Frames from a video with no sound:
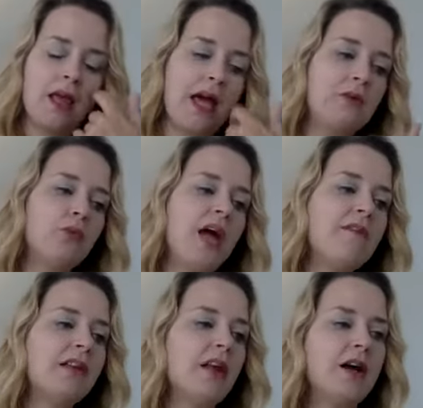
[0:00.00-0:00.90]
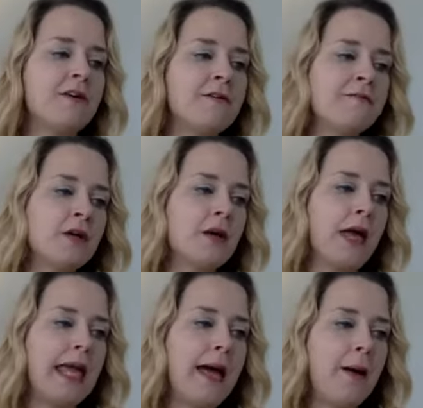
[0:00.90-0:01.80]
And we have a lot of
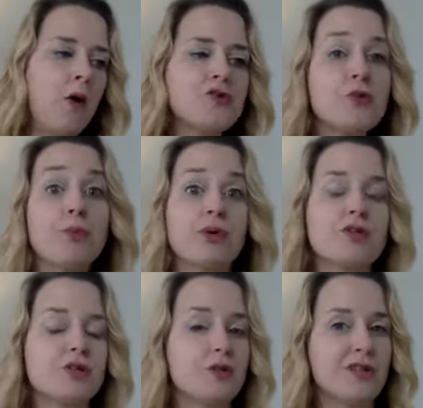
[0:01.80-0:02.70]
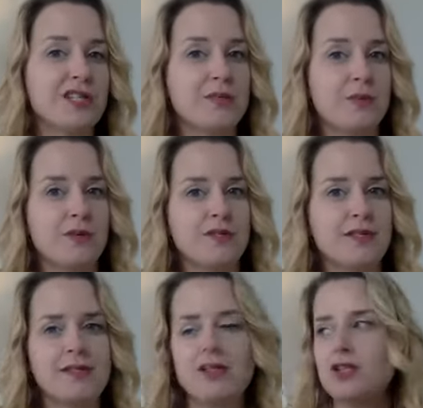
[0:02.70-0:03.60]
also personal
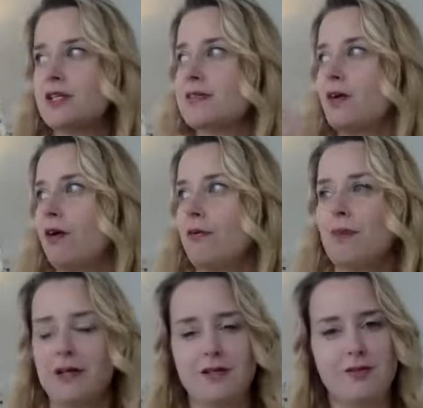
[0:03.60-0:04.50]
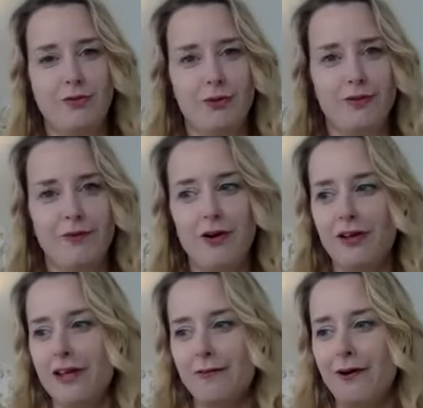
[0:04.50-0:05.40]
experiences, not just, oh, money is the root of all
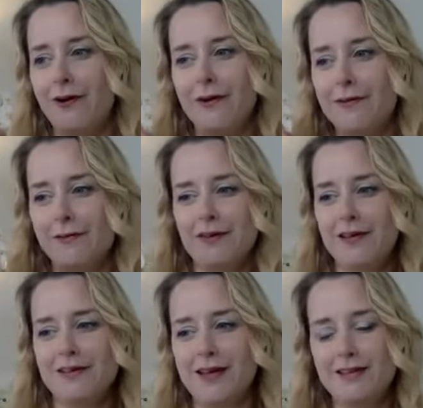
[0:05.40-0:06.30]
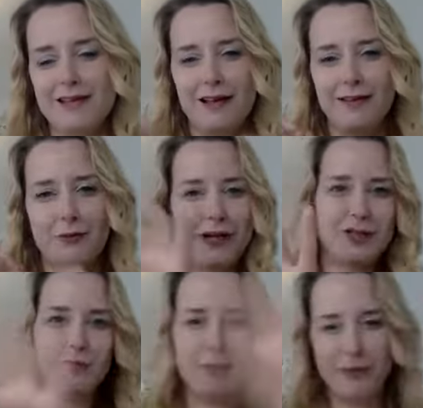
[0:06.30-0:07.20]
evil. It's like the
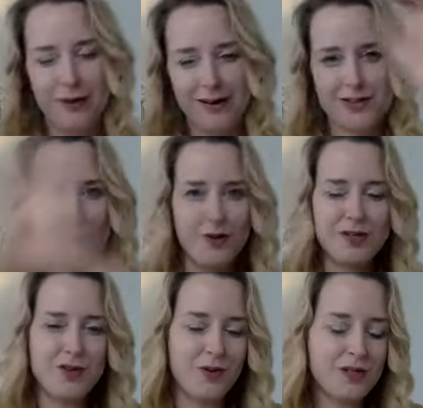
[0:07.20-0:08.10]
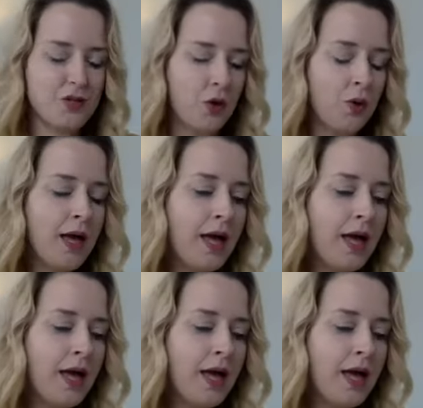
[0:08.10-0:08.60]
rich people are so and so and so.